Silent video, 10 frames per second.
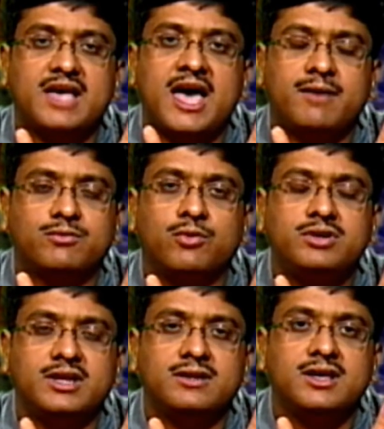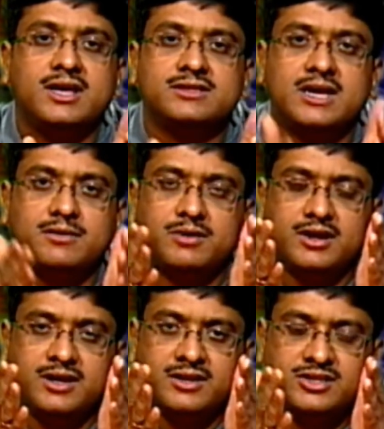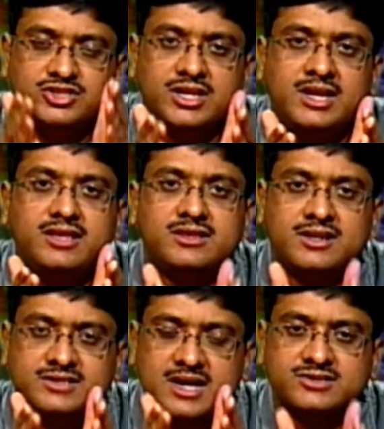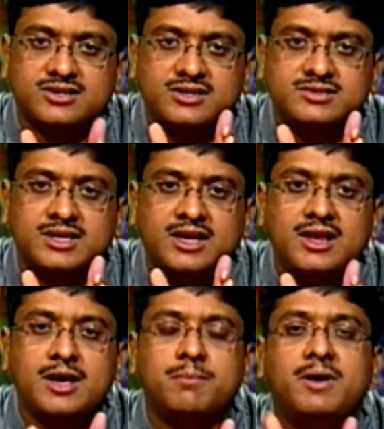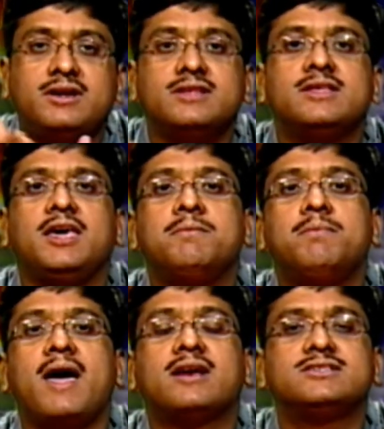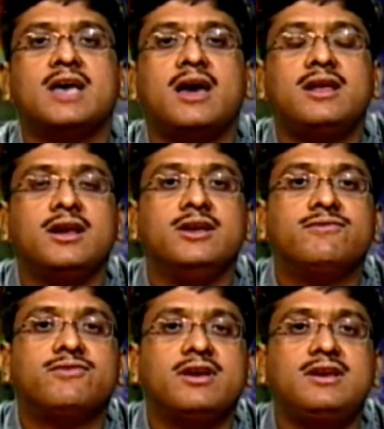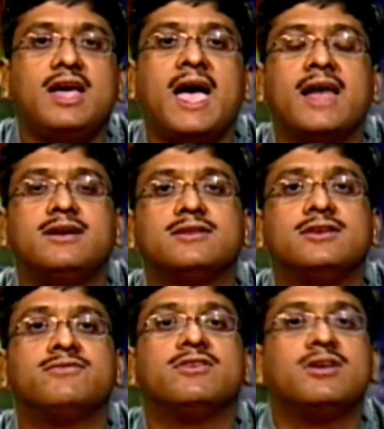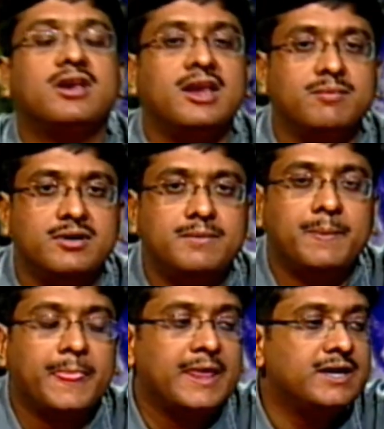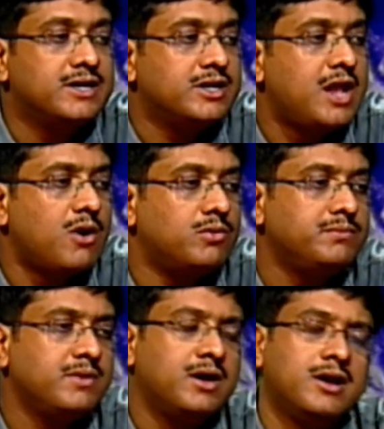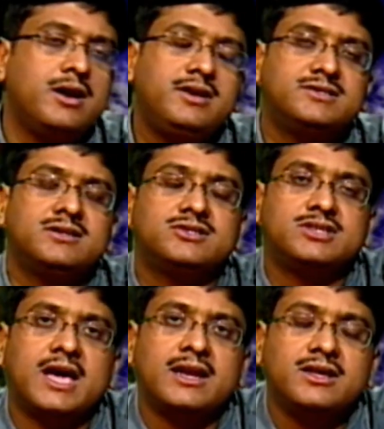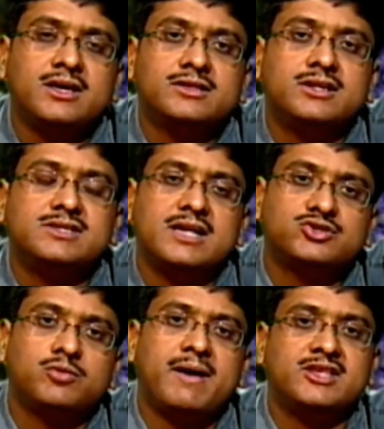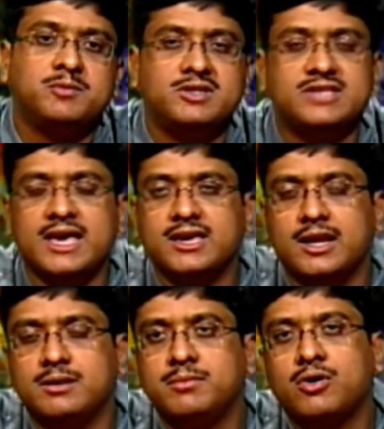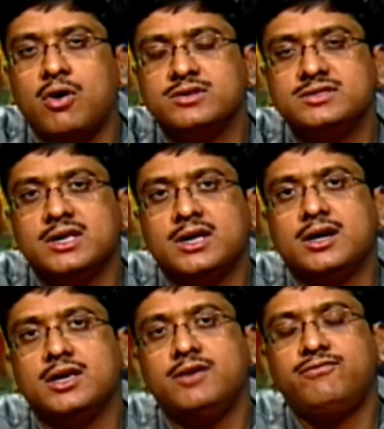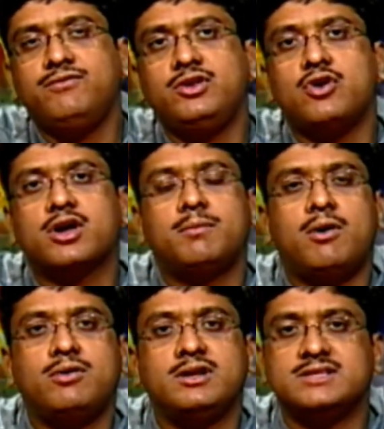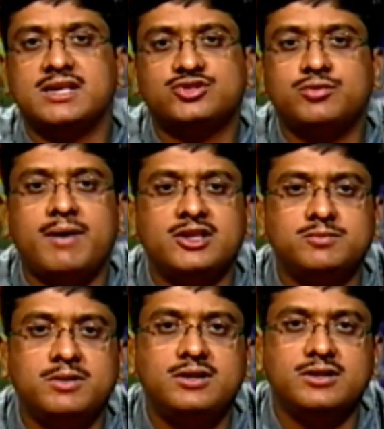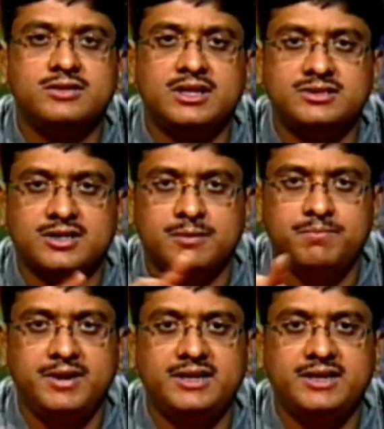have quoted, that initially the disaster is there, but the impacts are different at different level. Now let us understand the disaster management cycle, because if we talk about disaster management, there is a complete